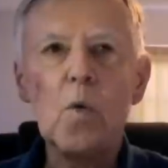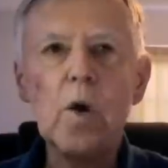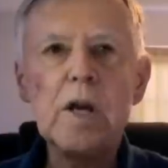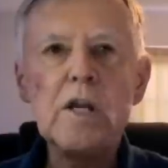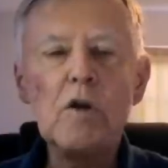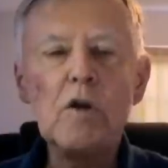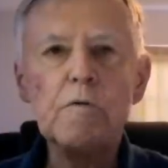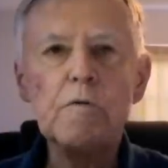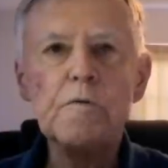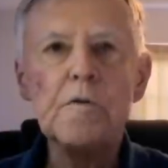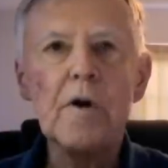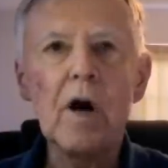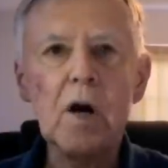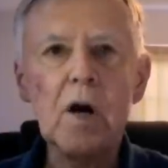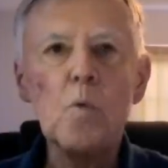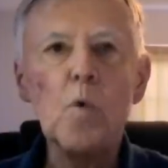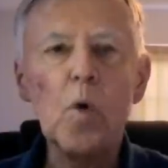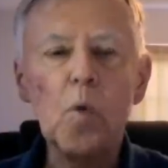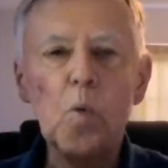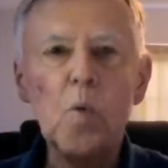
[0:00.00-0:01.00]
when you
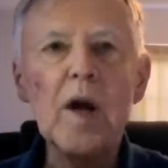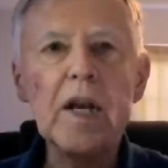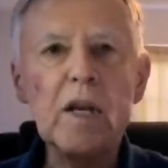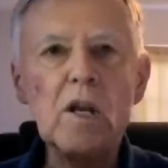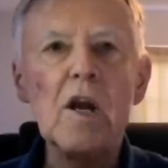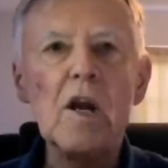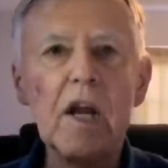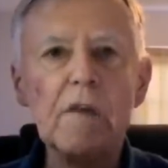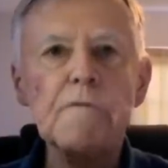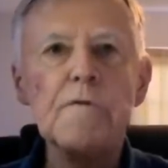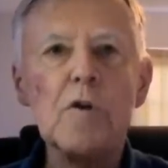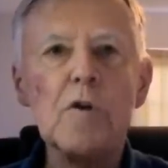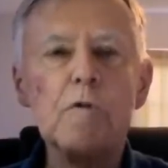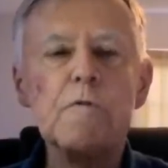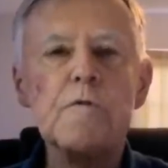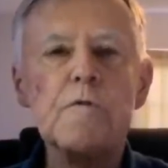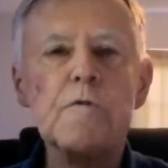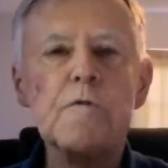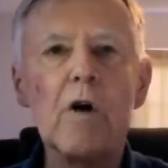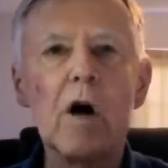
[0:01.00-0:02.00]
fall when you
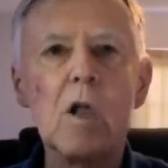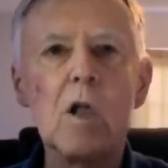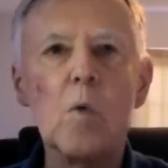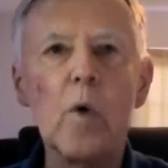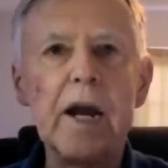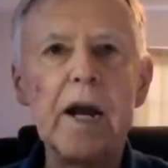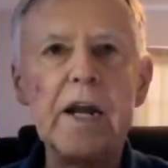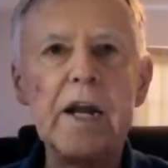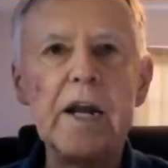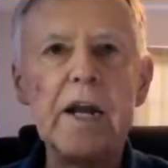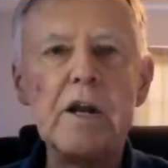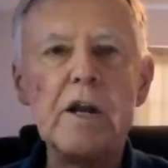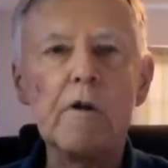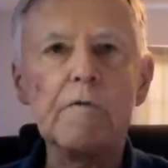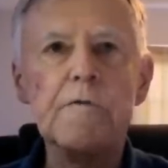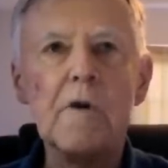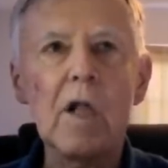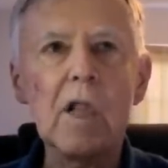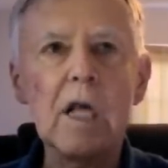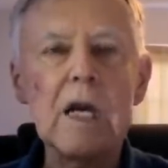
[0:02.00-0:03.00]
if you fall away
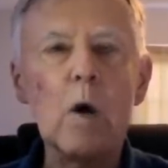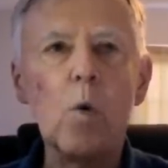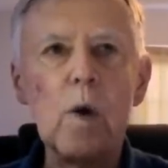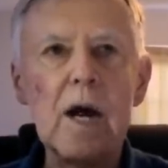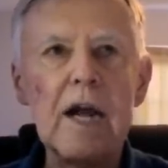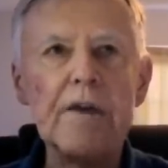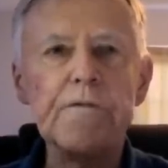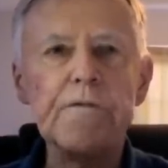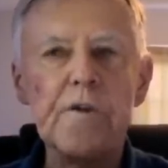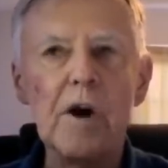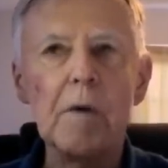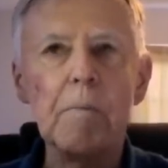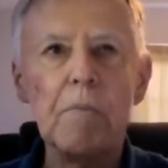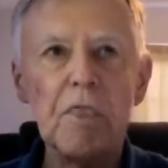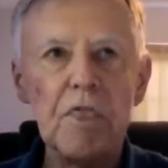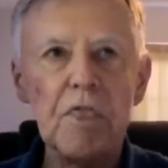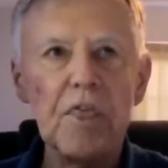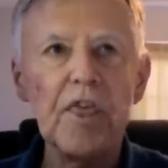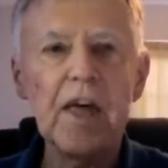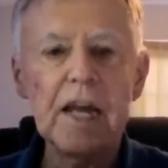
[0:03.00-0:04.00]
you're falling away
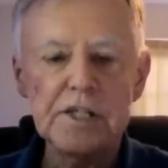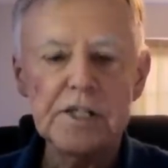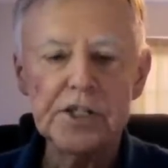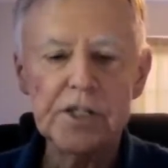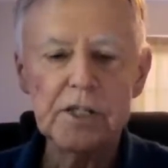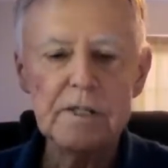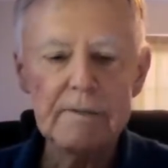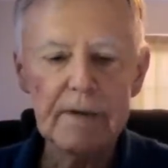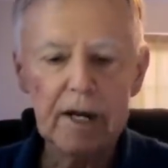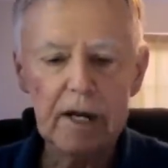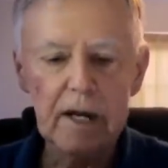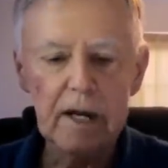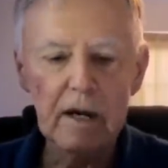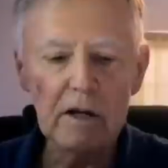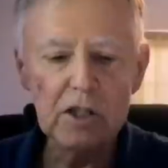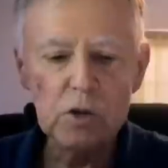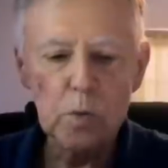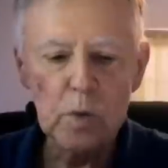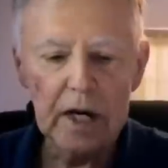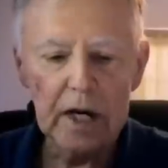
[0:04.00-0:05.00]
from this
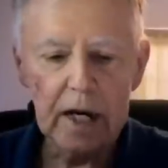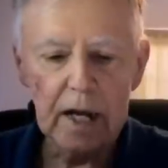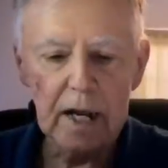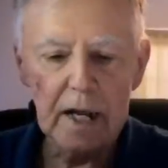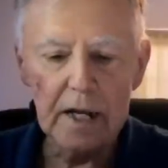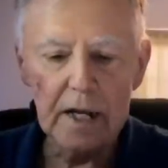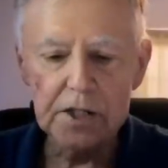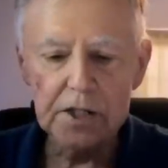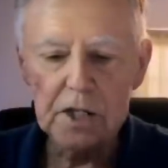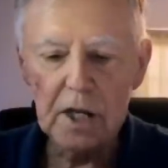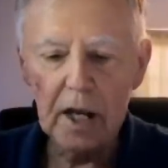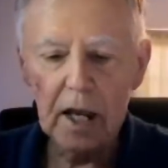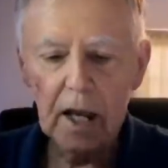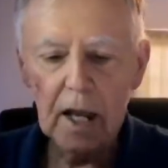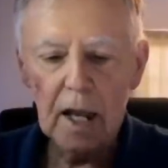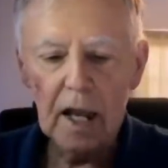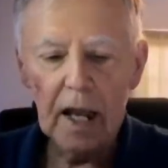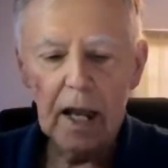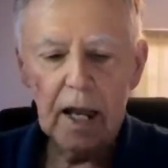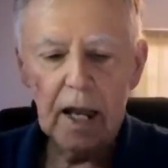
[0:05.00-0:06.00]
and here's what it
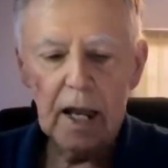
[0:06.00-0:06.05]
is